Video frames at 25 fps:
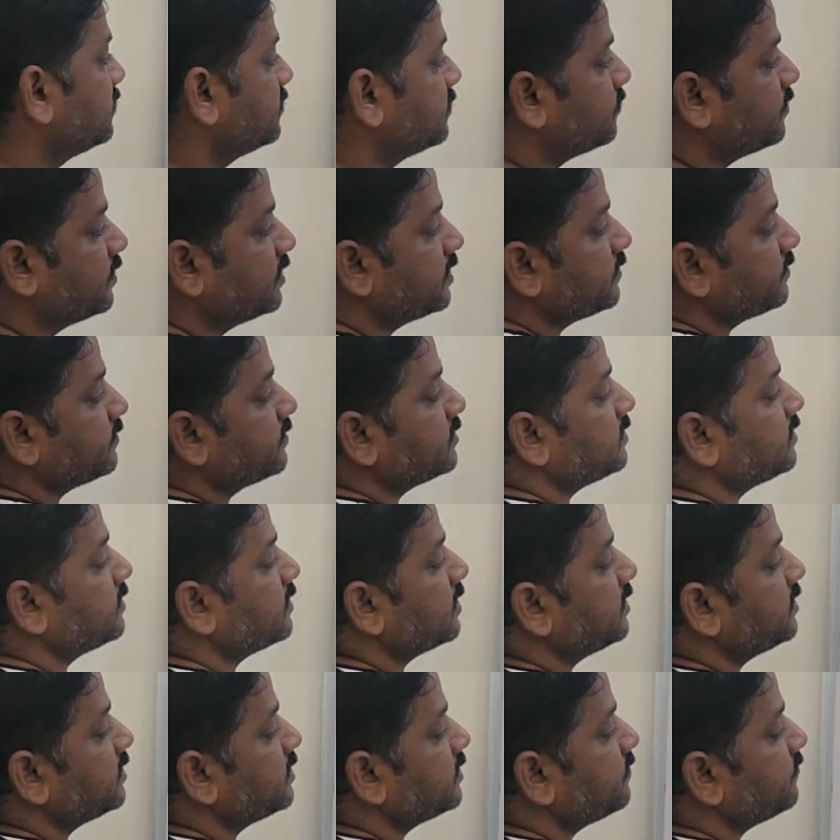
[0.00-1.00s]
So whatever the
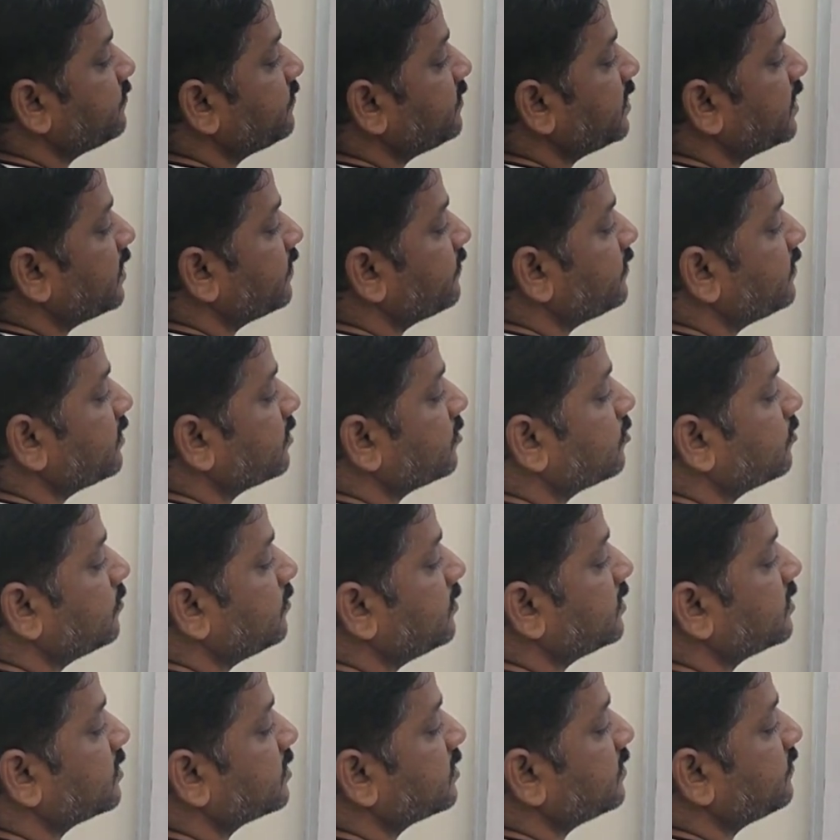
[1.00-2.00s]
content we have in
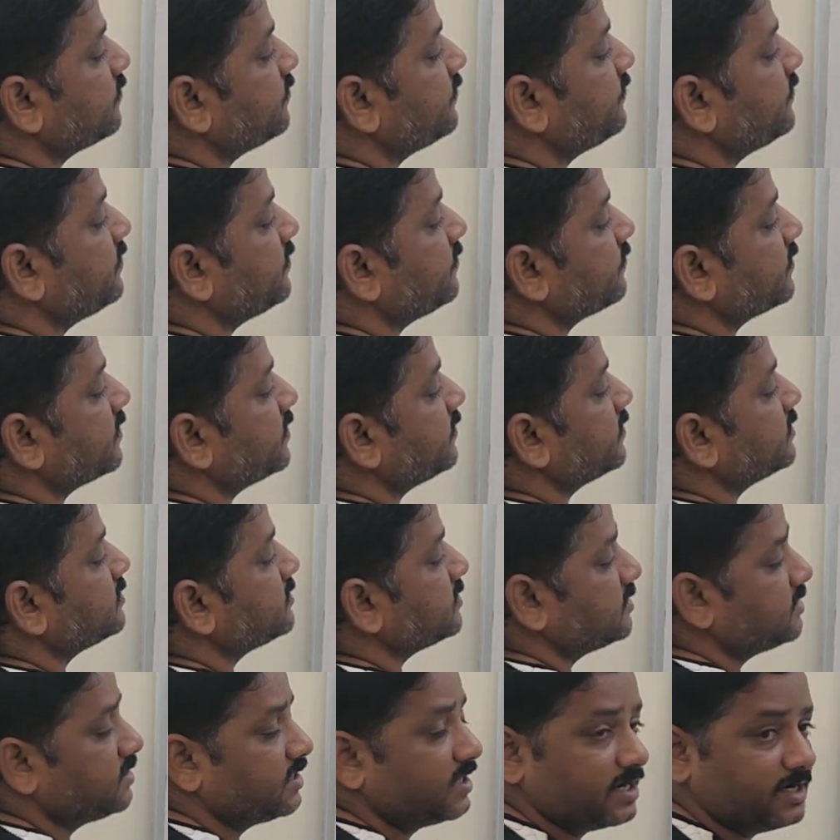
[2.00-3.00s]
accumulator, say
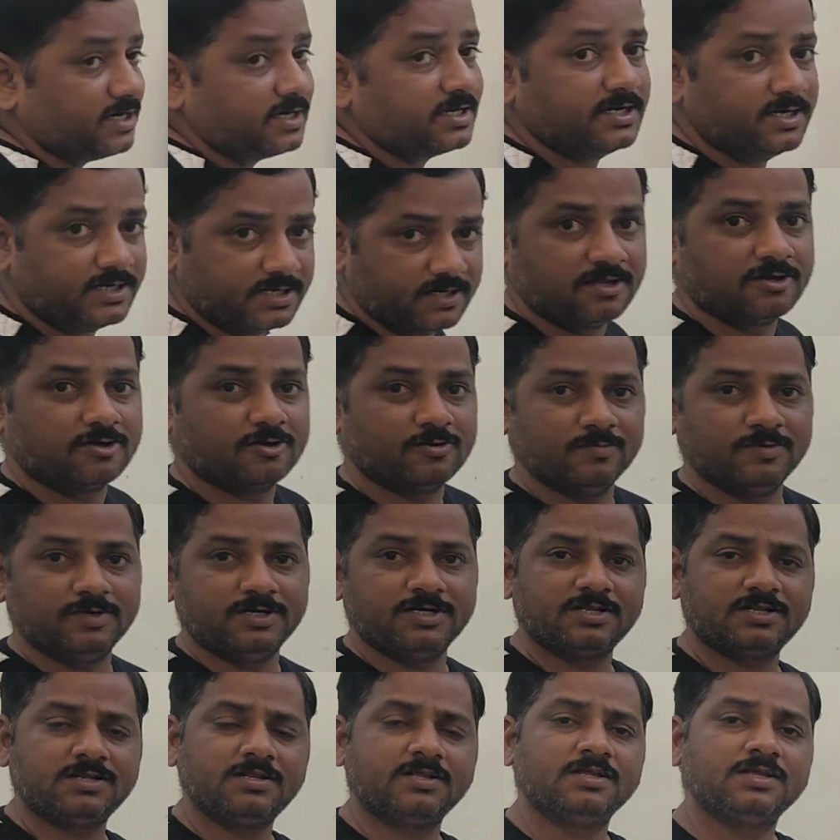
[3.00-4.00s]
55H is the content in
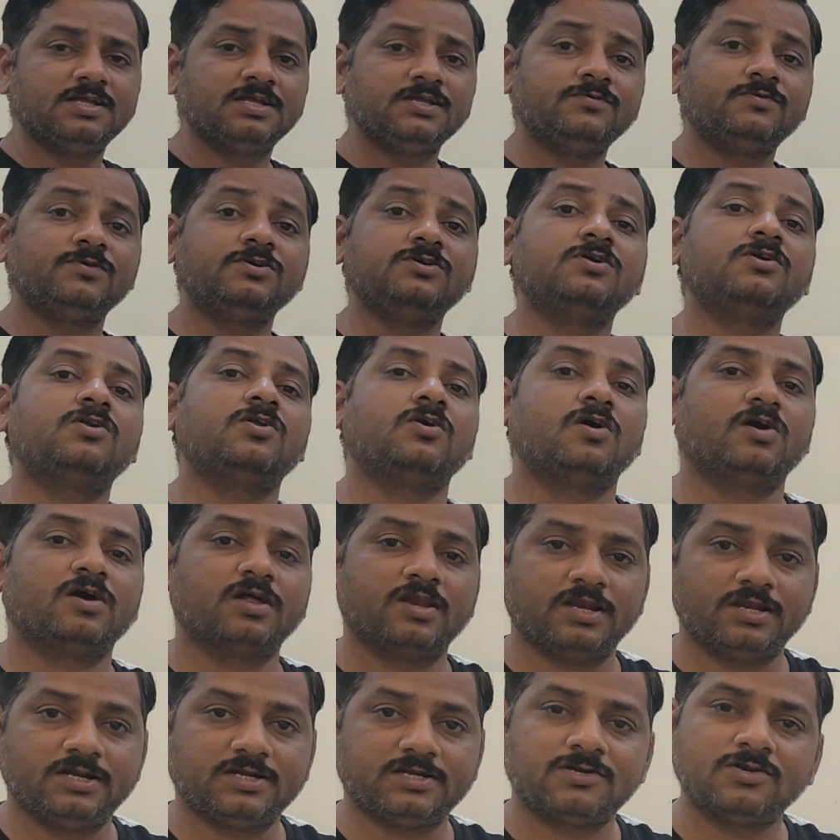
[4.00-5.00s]
accumulator, you want to
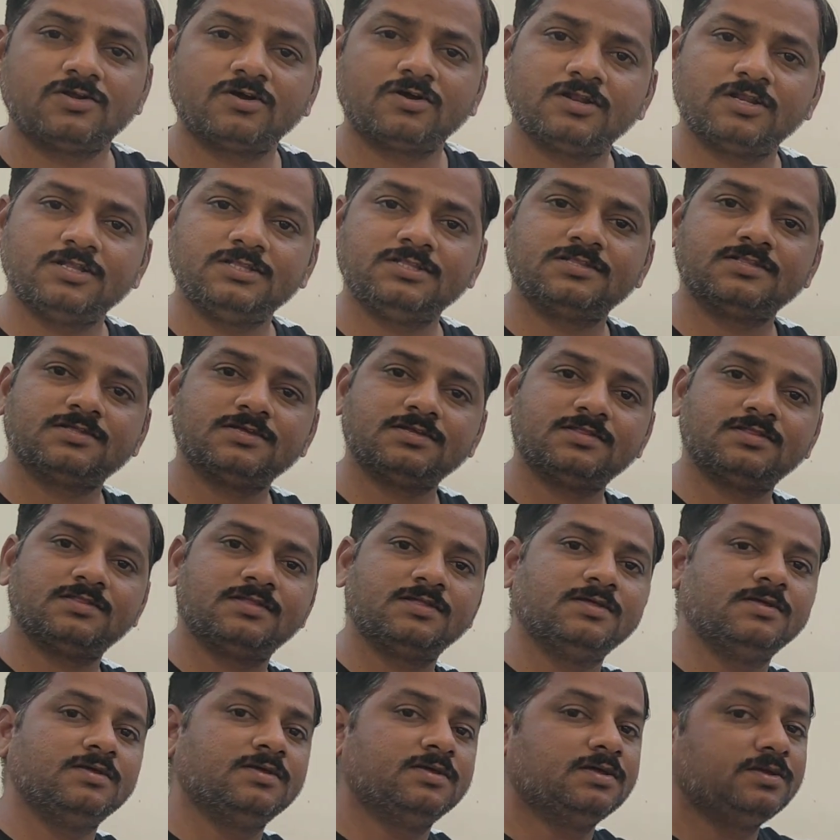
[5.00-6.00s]
toggle it. Toggle in the sense
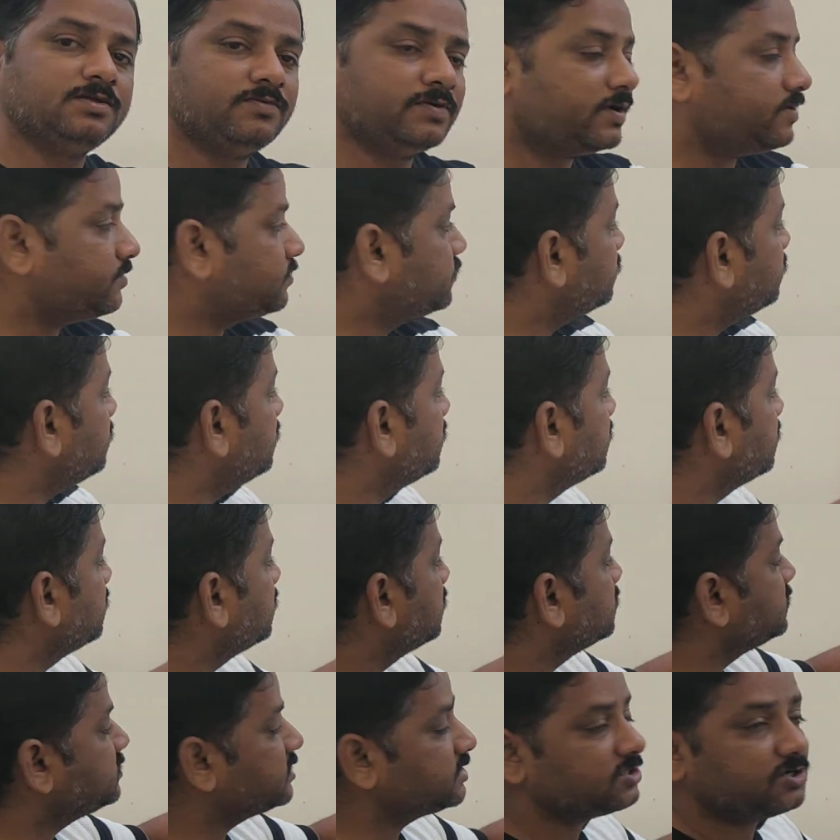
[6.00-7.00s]
you have to
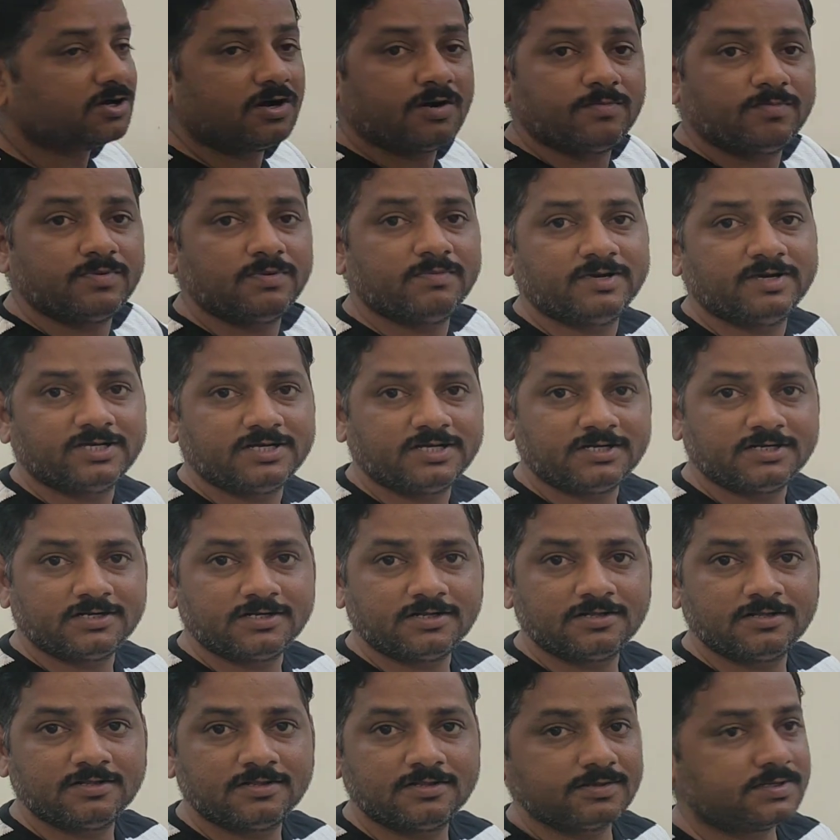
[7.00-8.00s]
just complement
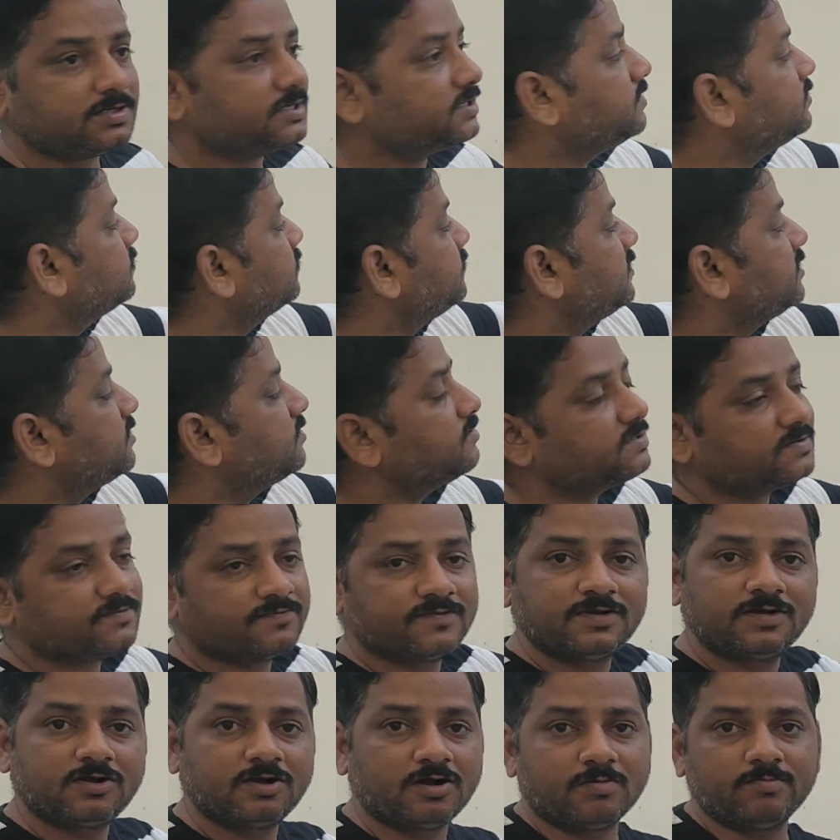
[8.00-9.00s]
it. So you can make it
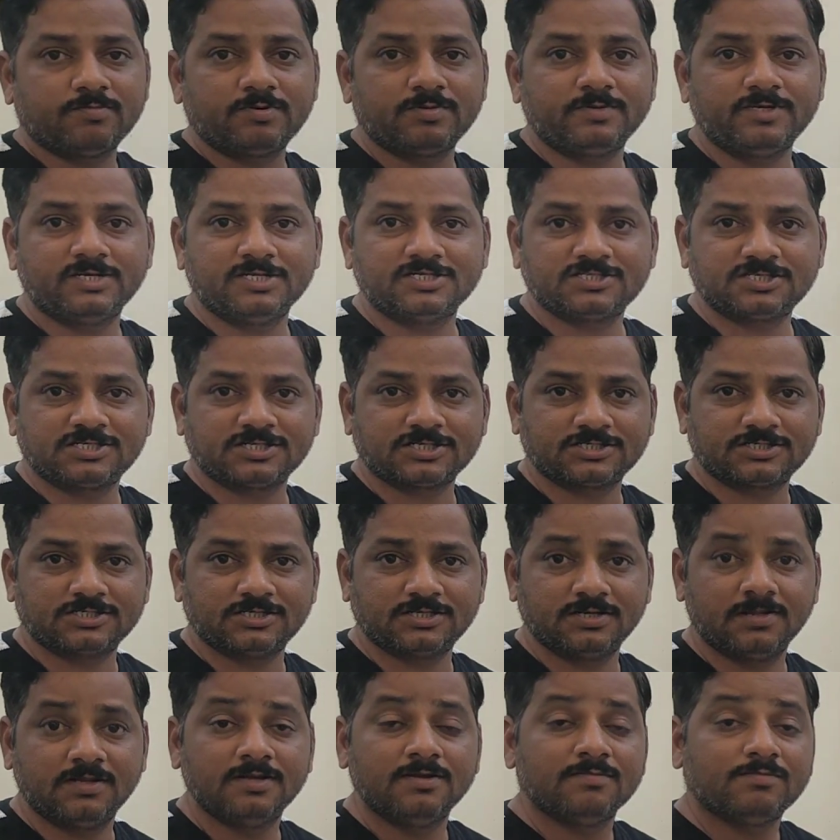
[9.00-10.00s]
of a complement
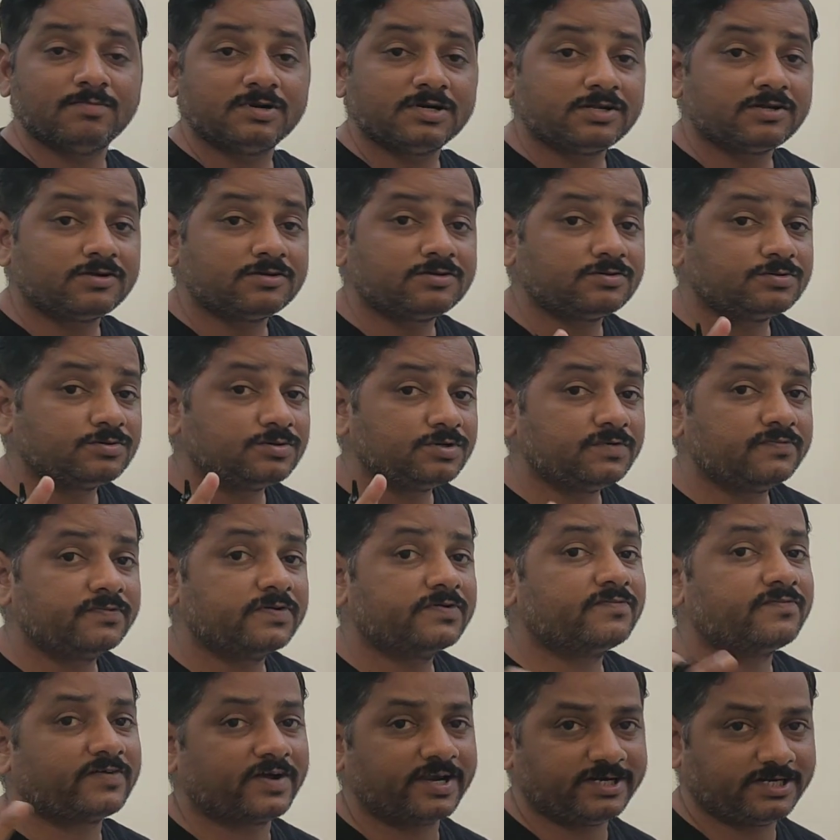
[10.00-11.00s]
instruction, but you have to do it
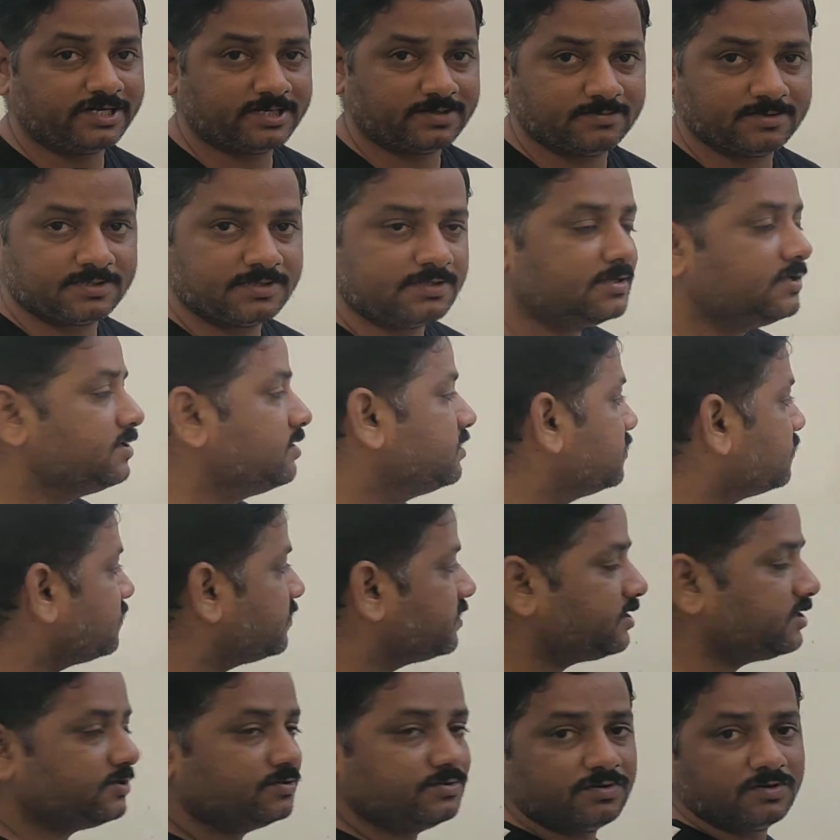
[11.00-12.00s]
for 5 times. So
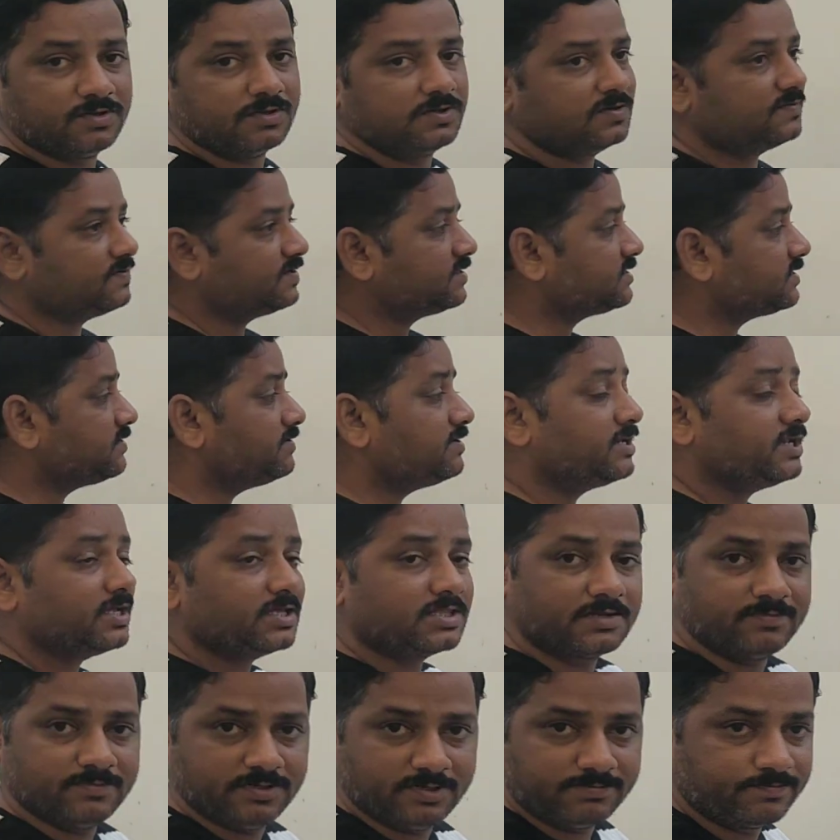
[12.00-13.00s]
what I do, first I will
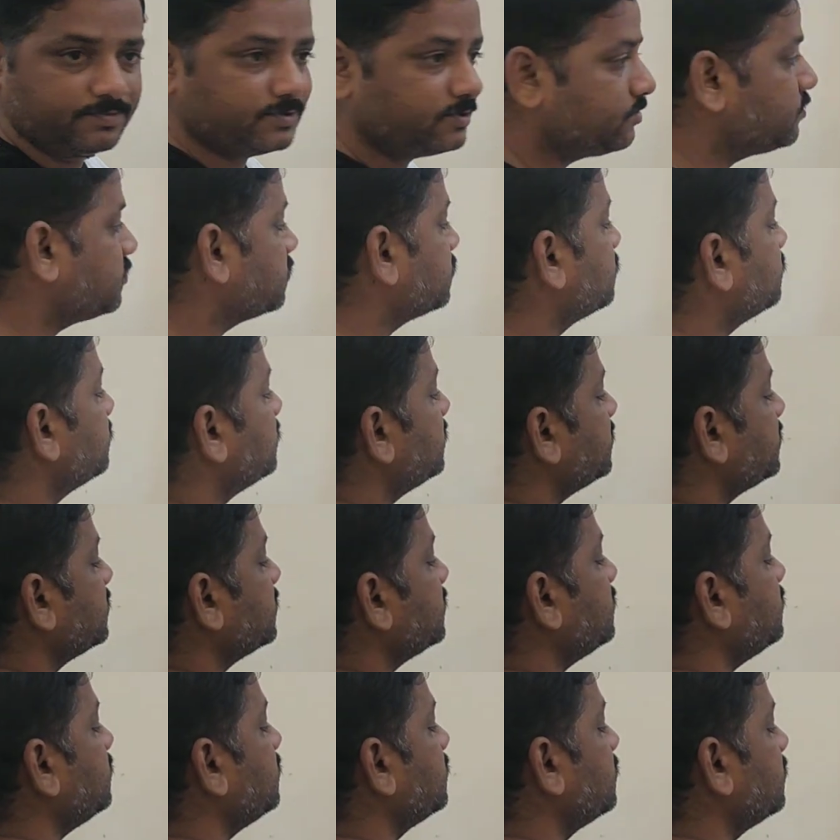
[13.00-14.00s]
take some input to
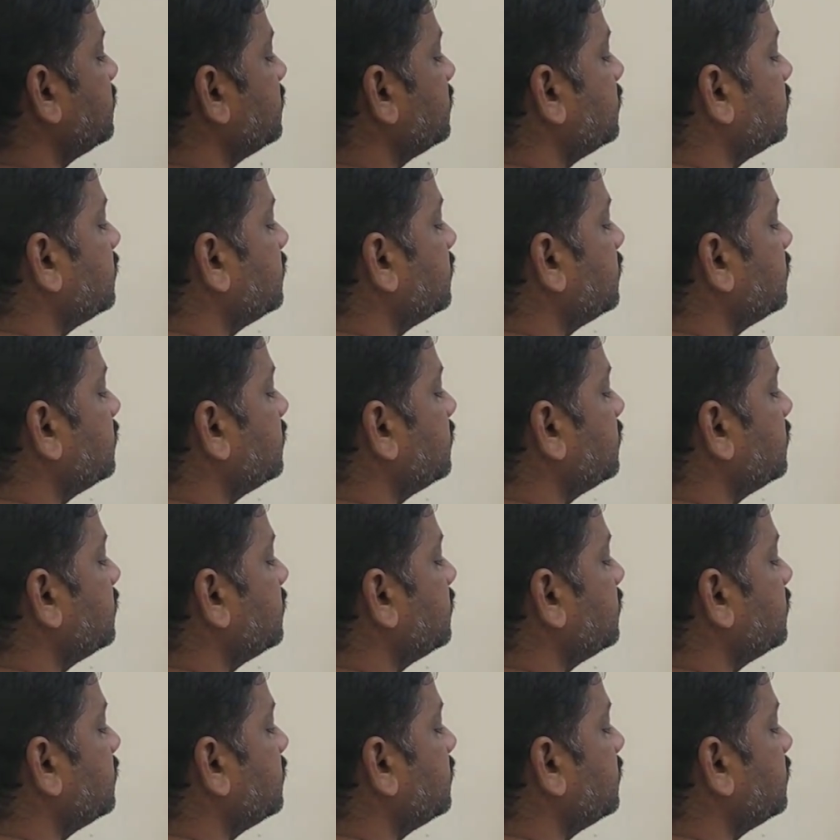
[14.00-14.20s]
accumulator.